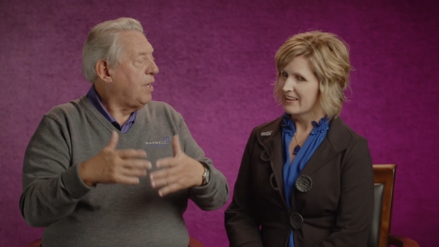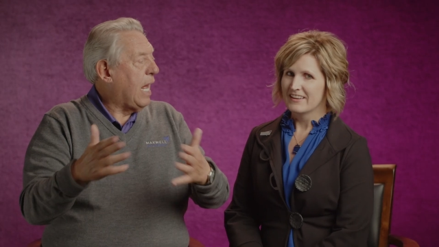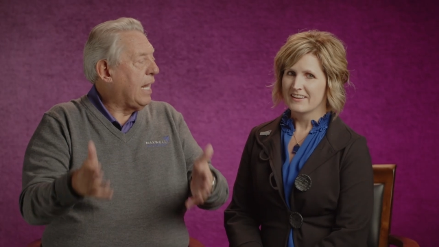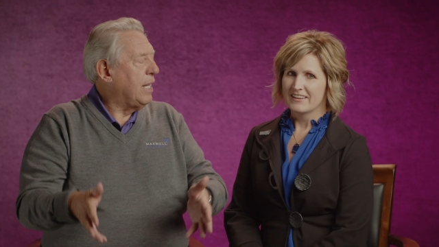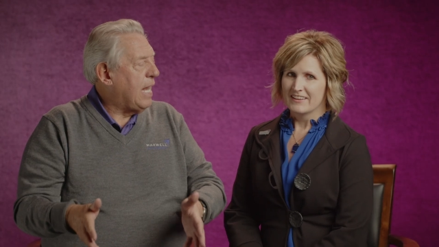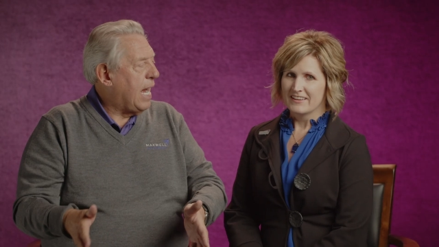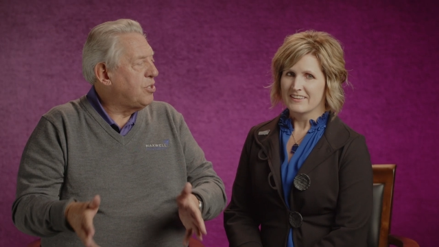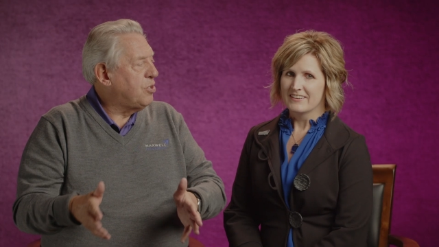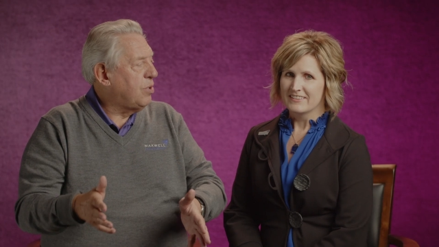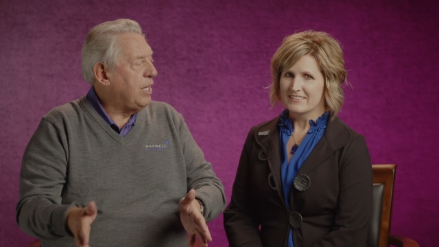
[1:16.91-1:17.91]
Speaker 1: like a
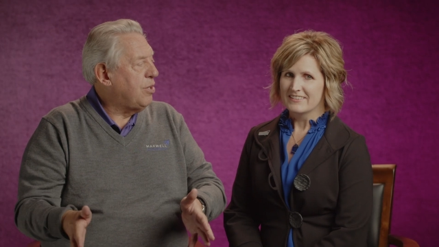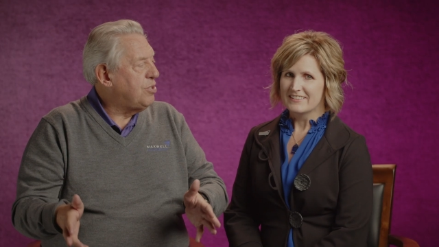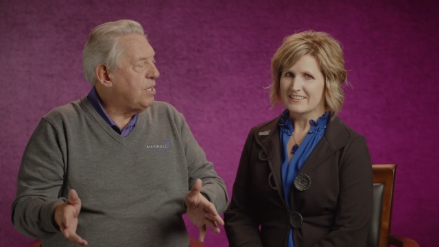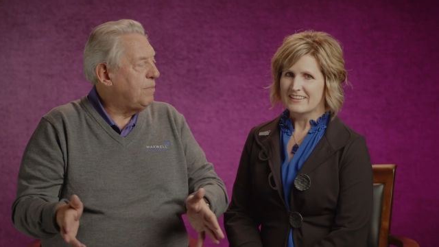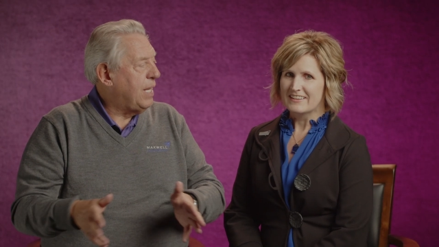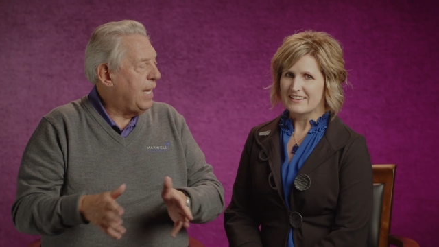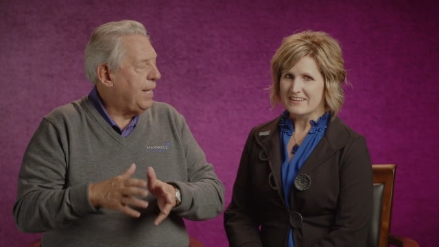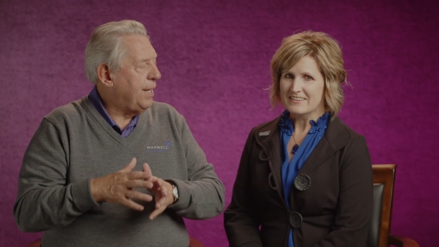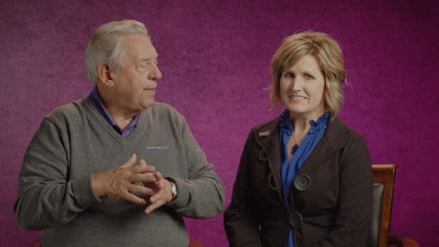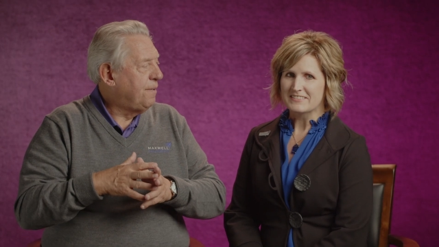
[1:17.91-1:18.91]
national leadership
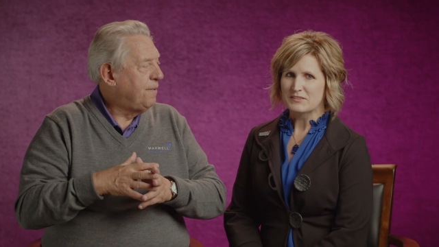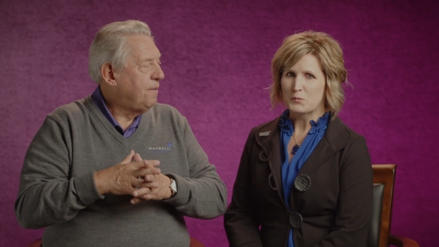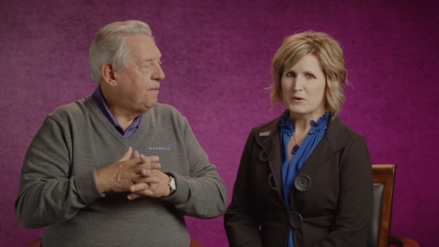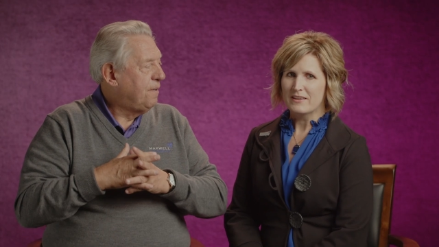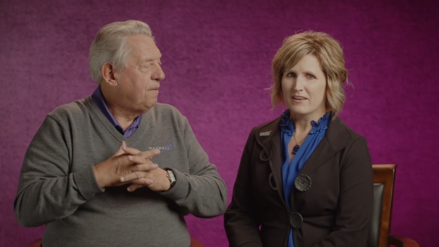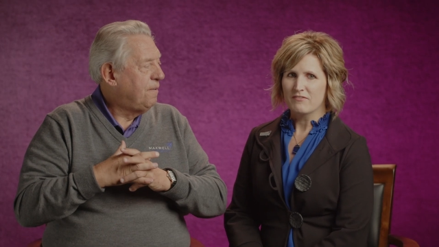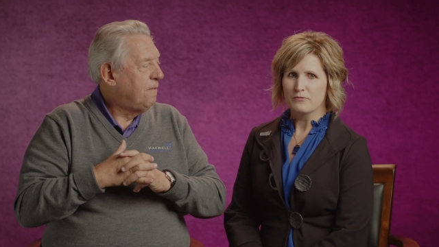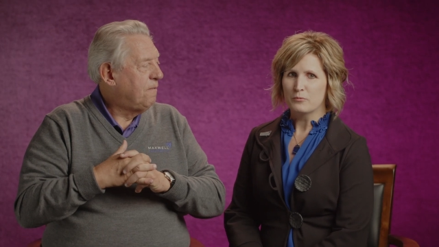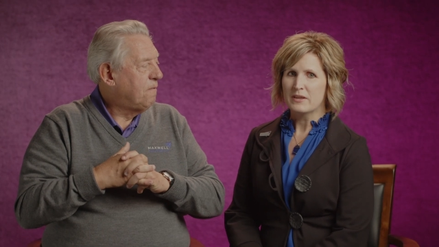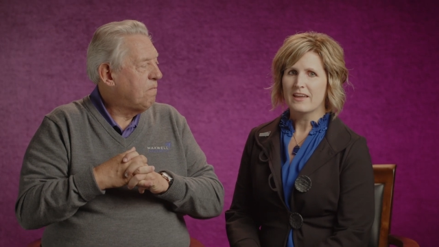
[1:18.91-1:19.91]
day? It
Speaker 2: is. We gave
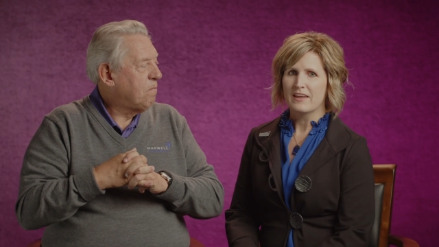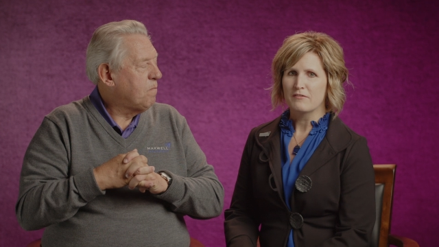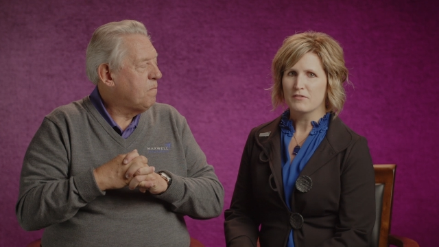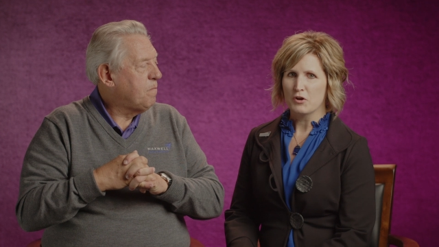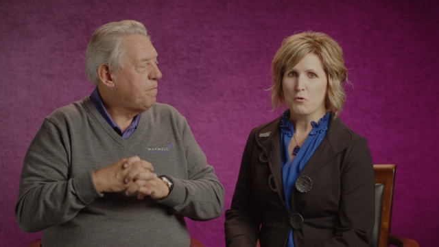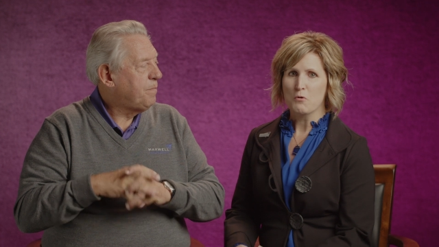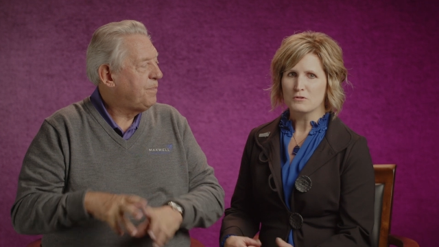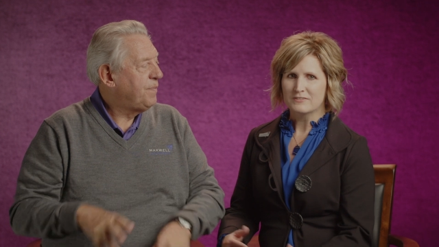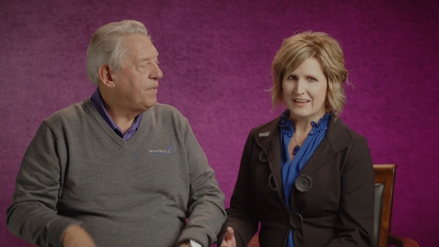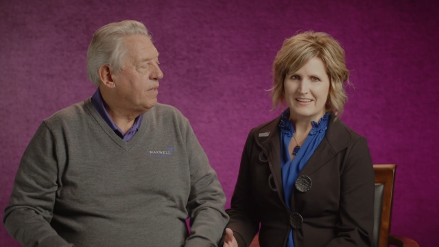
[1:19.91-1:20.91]
we gave a
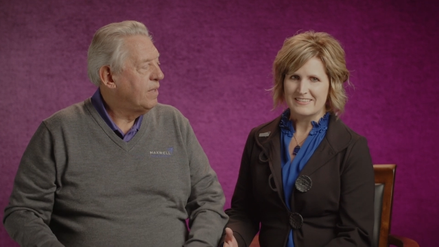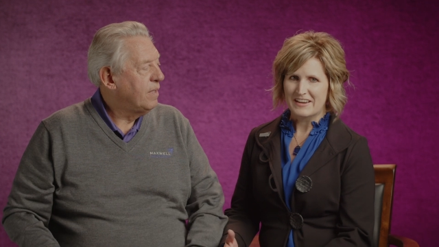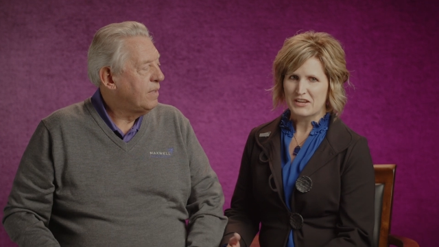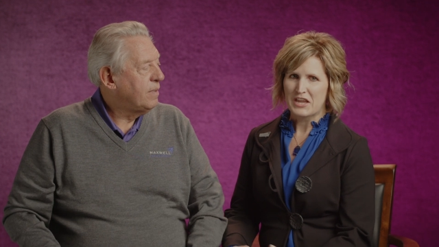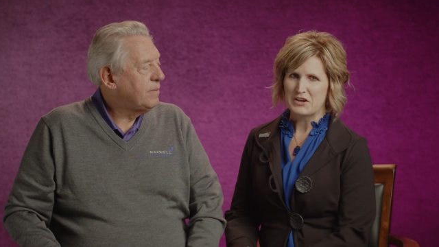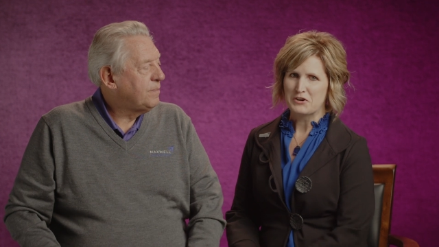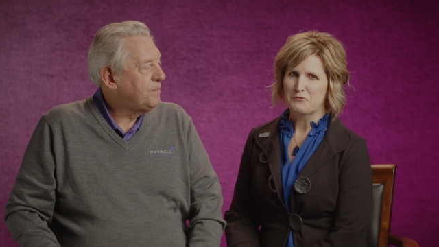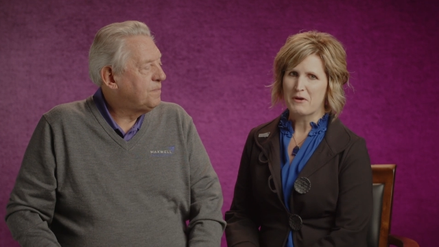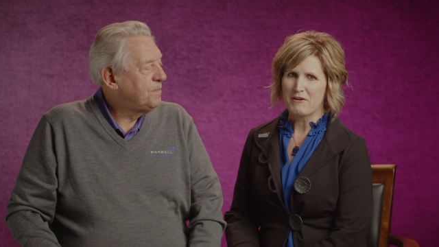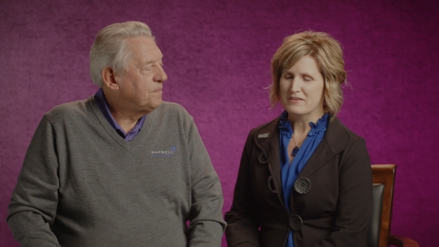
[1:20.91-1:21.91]
whole day dedicated
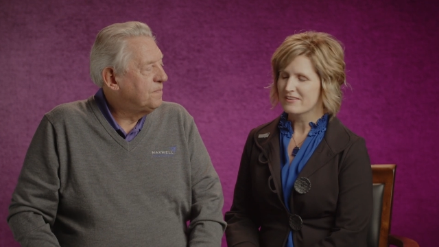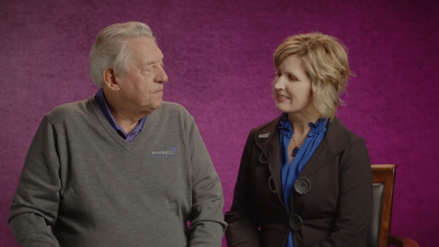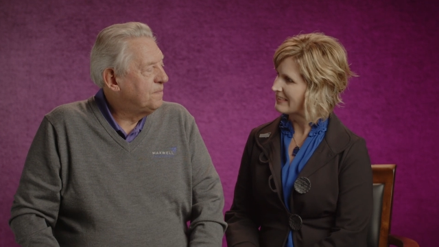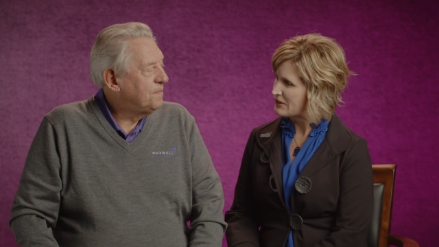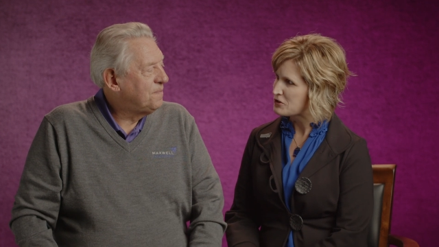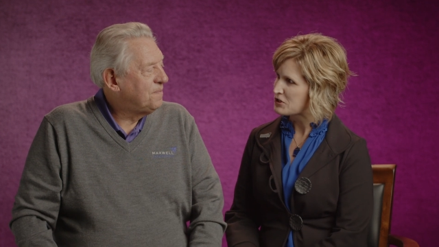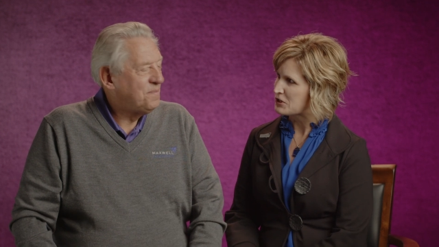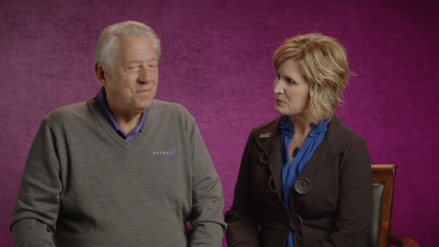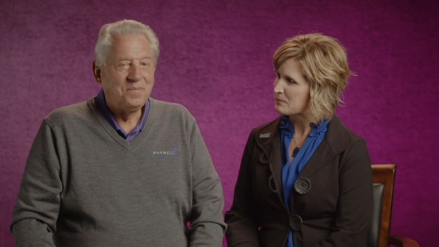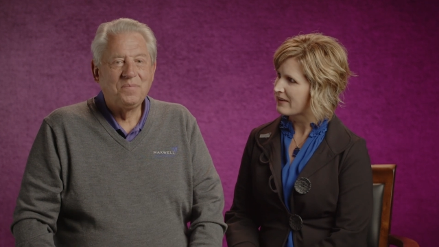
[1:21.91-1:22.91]
around
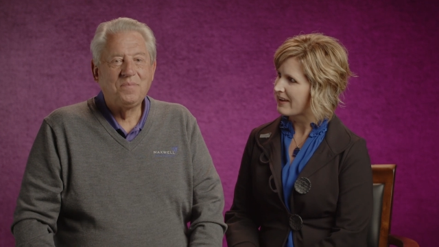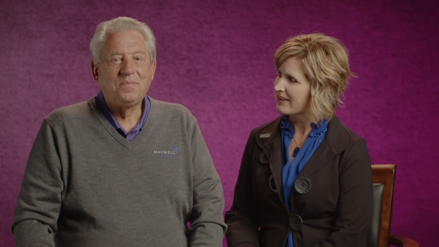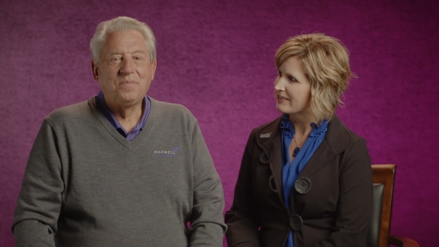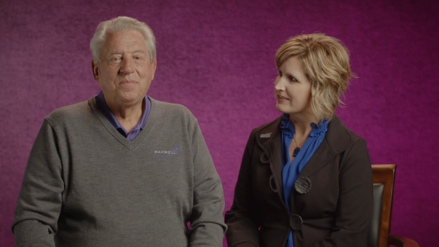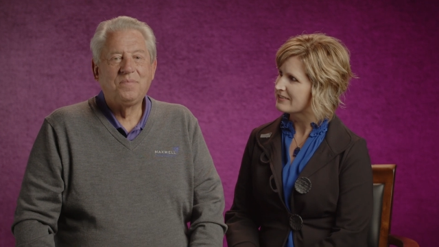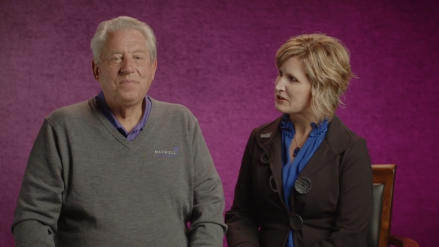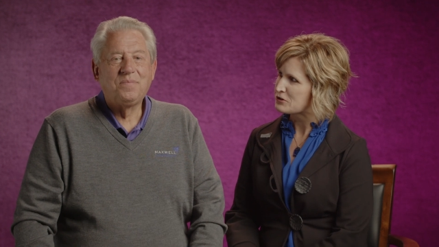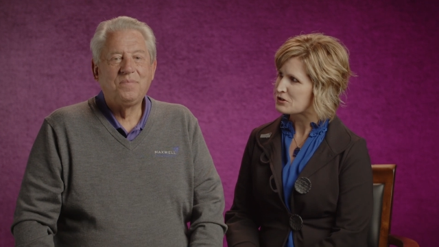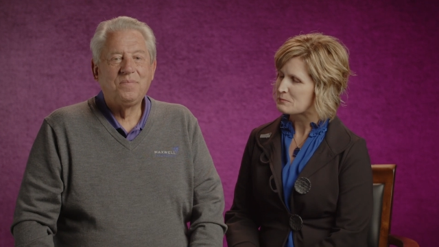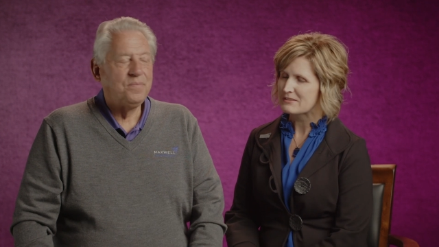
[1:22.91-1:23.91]
leadership, and
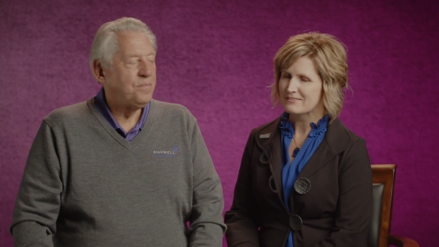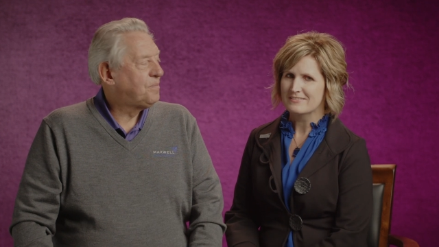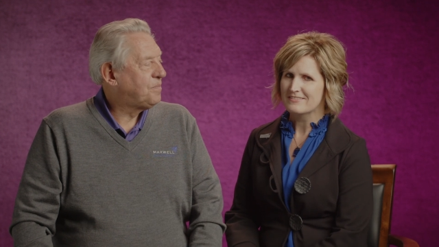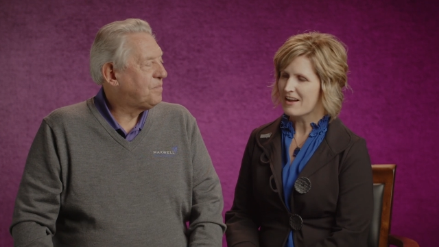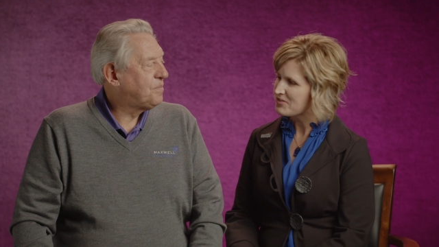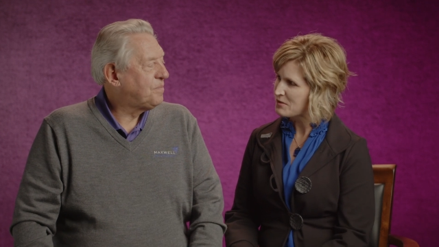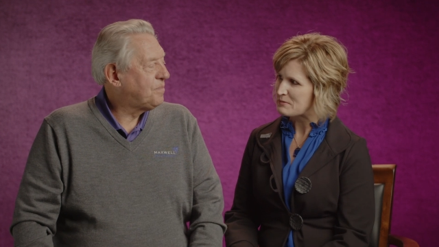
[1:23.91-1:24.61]
leadership is not the